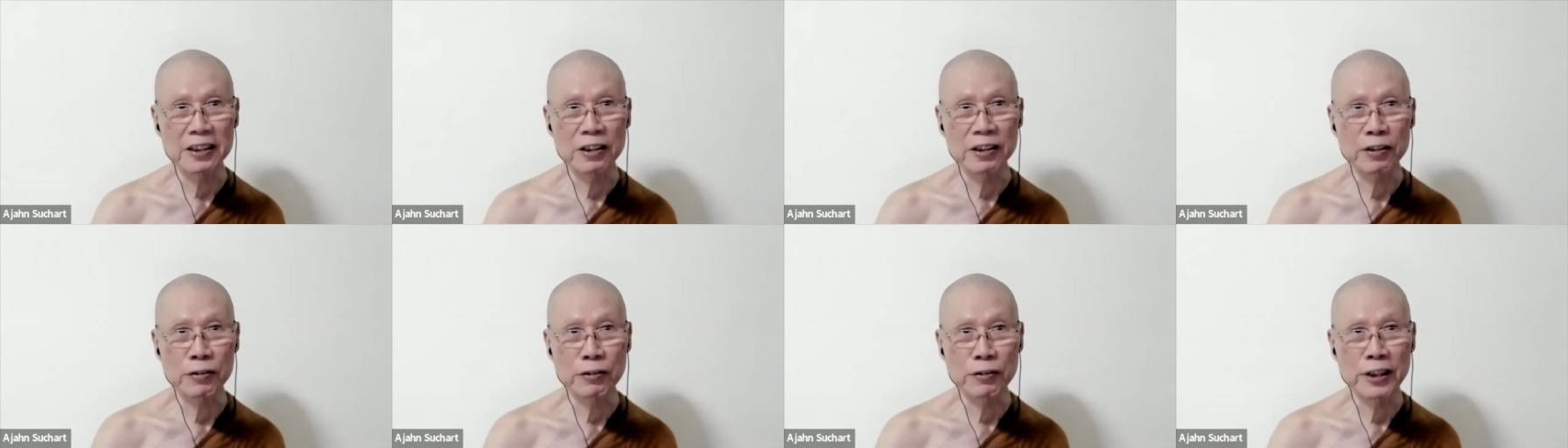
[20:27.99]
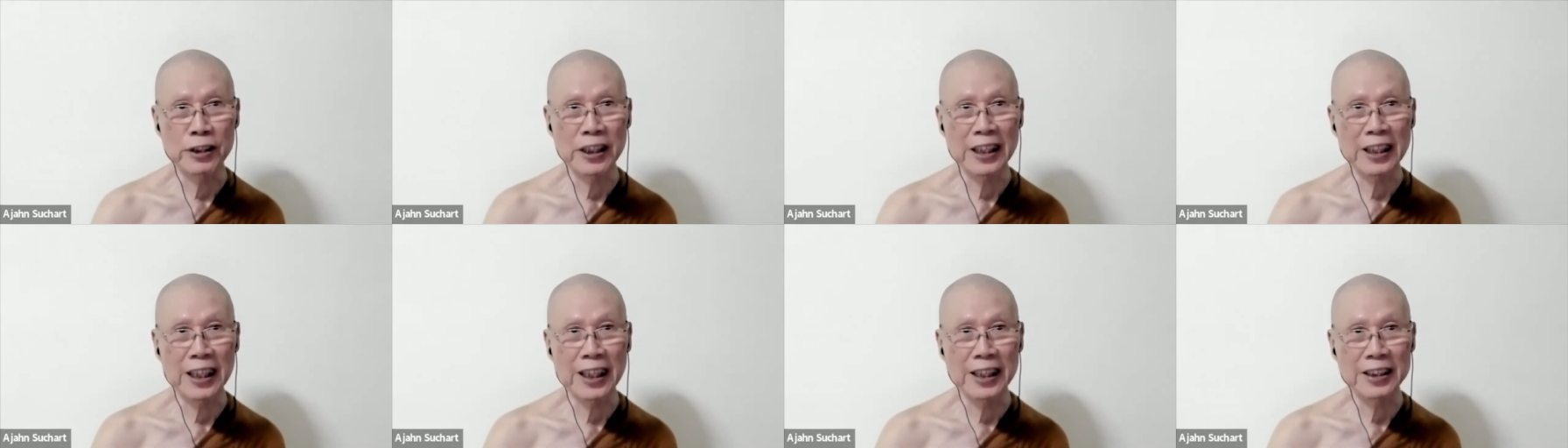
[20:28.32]
you
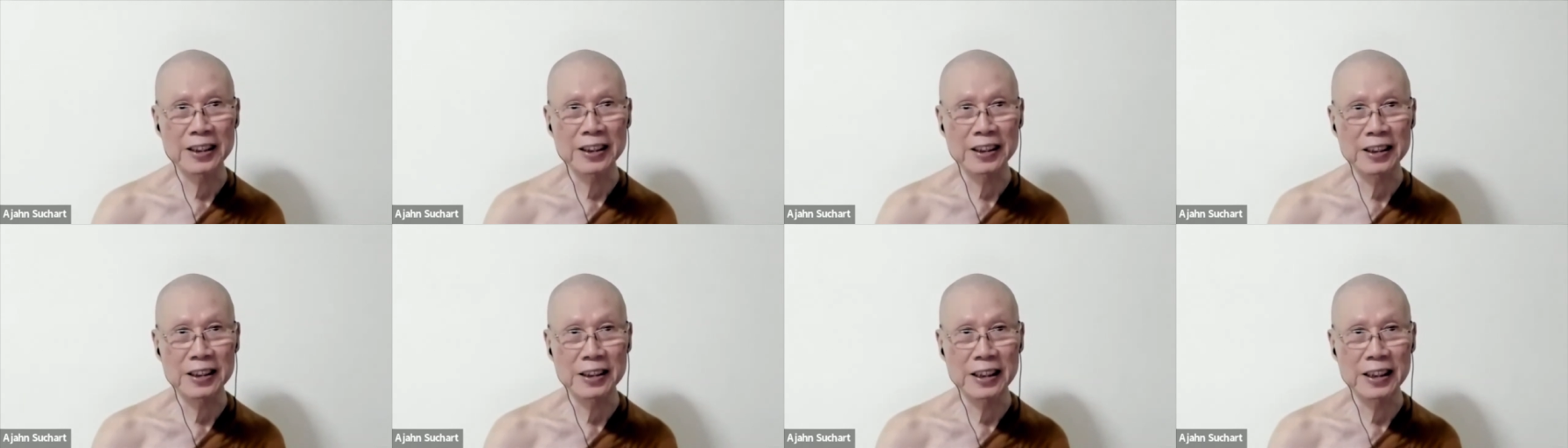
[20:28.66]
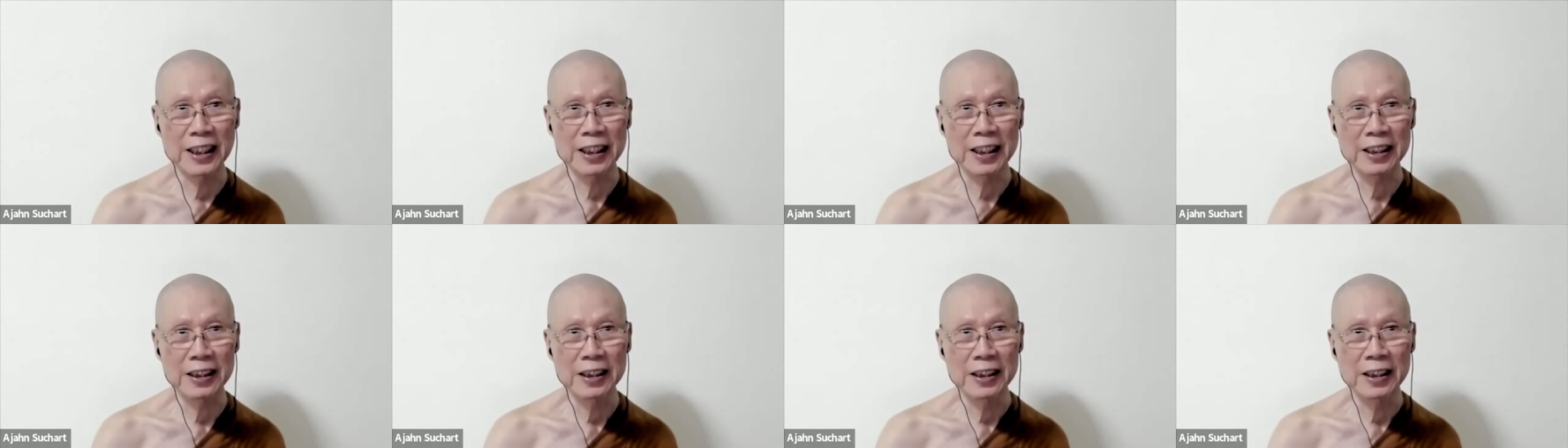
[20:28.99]
realize
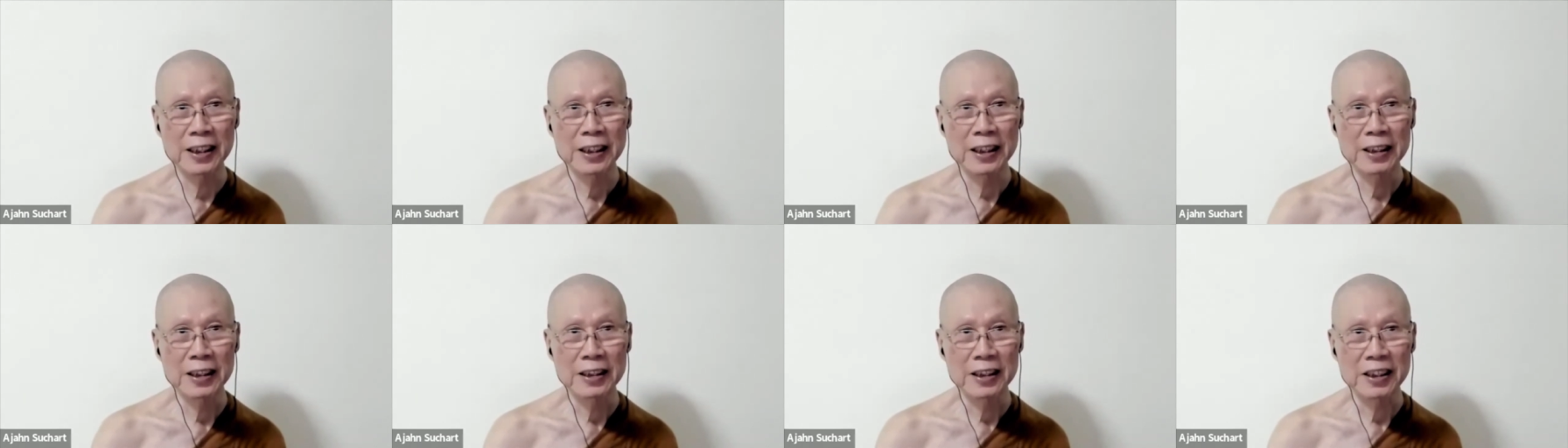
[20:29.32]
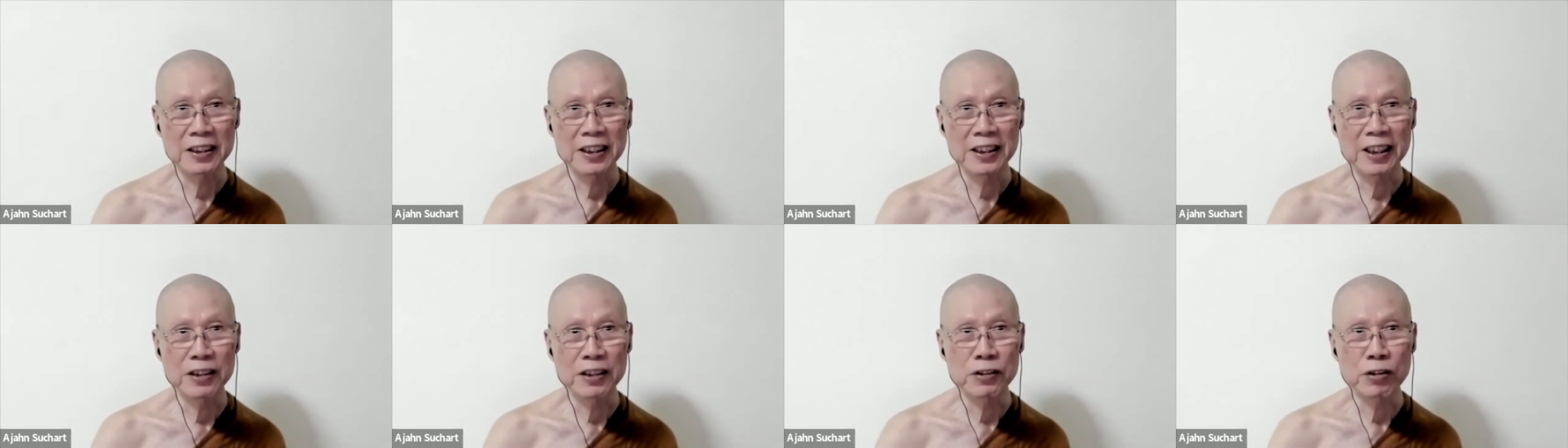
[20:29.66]
that
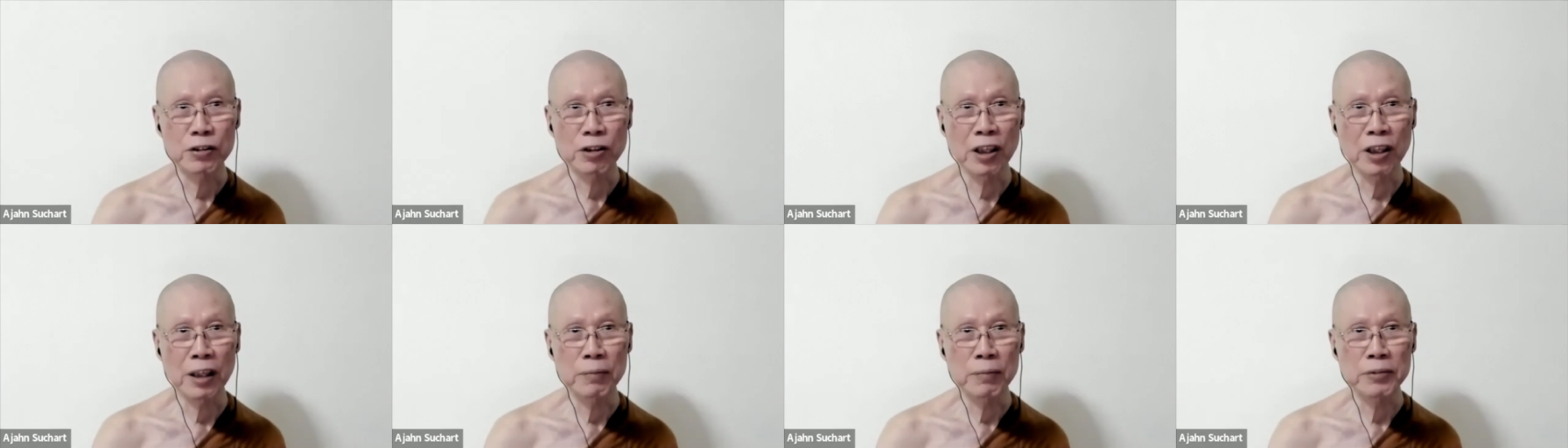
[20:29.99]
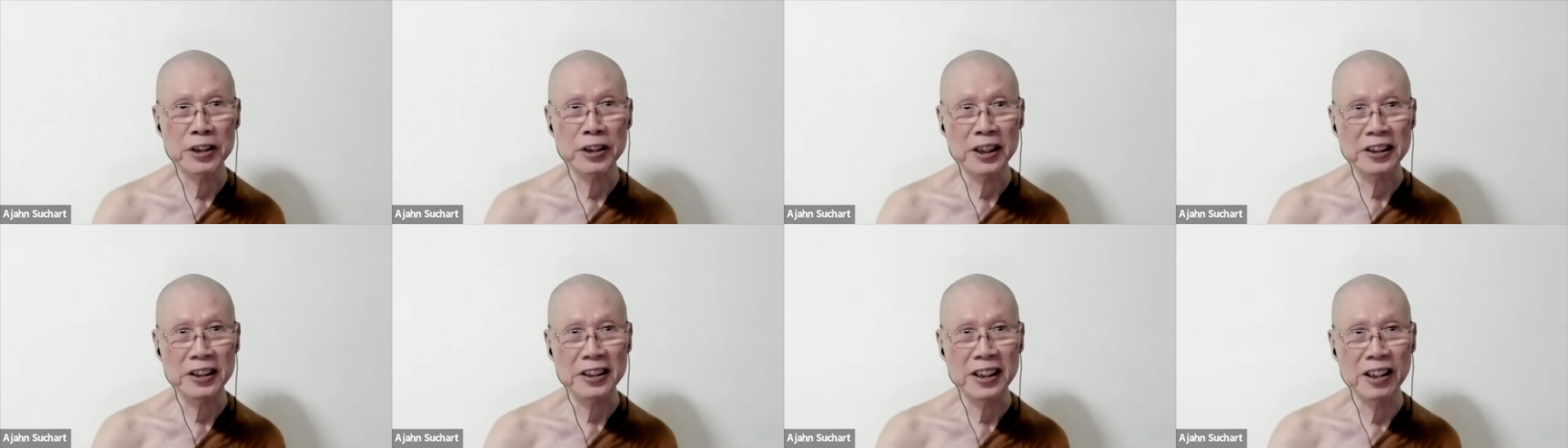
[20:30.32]
essential
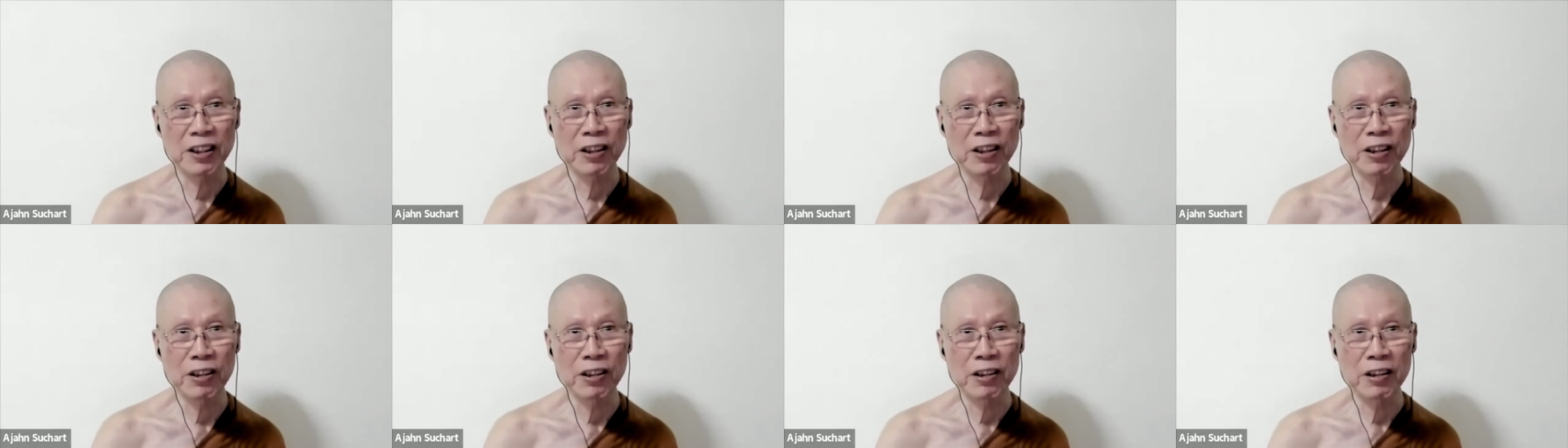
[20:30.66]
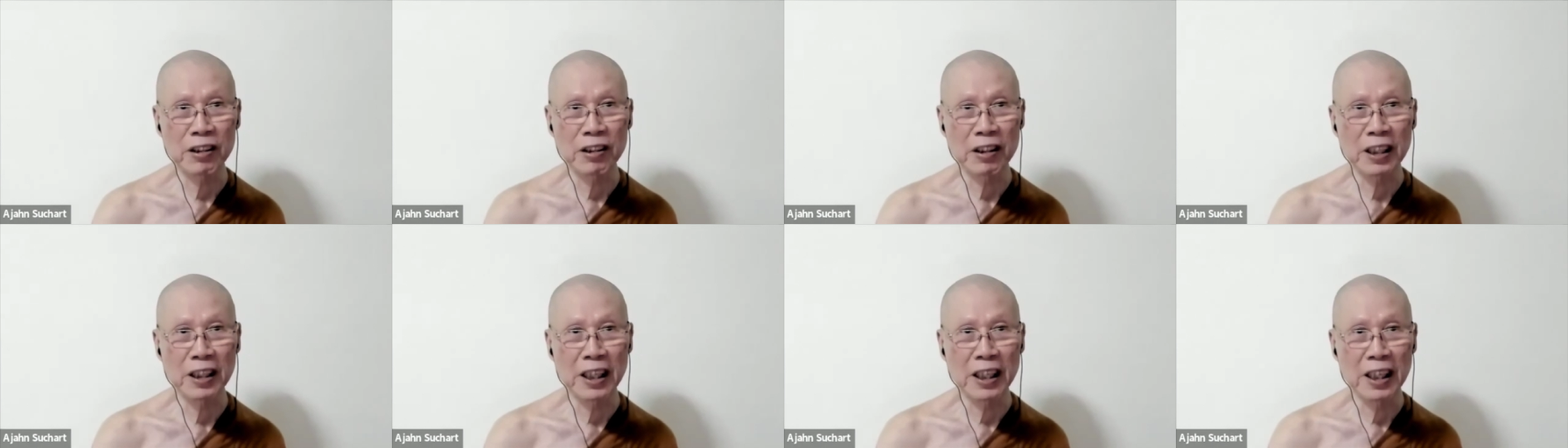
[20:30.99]
objects are
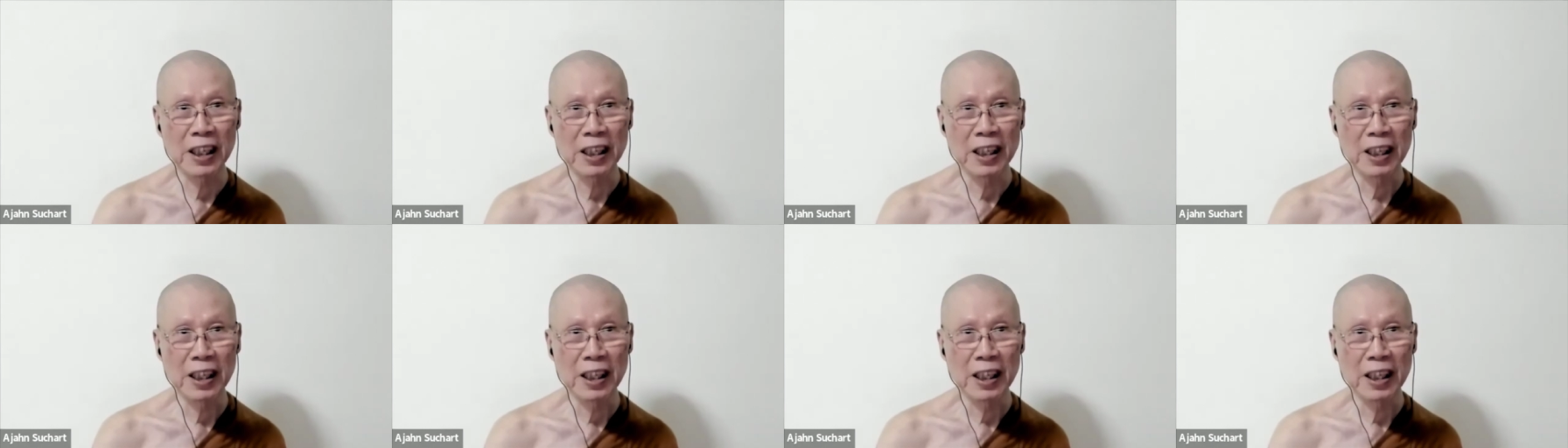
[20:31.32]
all